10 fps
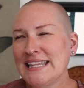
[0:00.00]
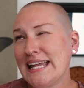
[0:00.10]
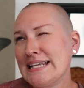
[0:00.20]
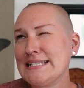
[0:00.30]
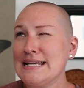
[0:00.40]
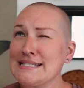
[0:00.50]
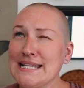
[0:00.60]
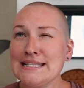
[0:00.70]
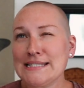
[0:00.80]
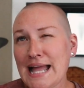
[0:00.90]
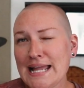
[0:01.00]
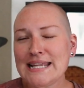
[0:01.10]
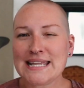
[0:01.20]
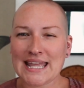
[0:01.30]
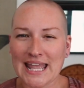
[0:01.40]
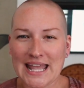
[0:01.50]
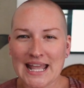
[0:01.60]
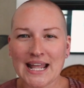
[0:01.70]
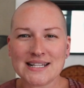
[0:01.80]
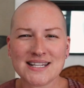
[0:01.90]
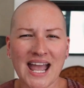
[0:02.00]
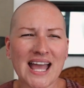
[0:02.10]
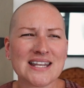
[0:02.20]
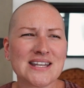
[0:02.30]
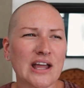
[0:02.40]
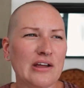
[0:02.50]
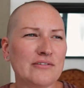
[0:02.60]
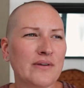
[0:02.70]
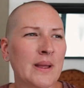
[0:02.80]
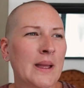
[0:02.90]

like doesn't like kids, kind of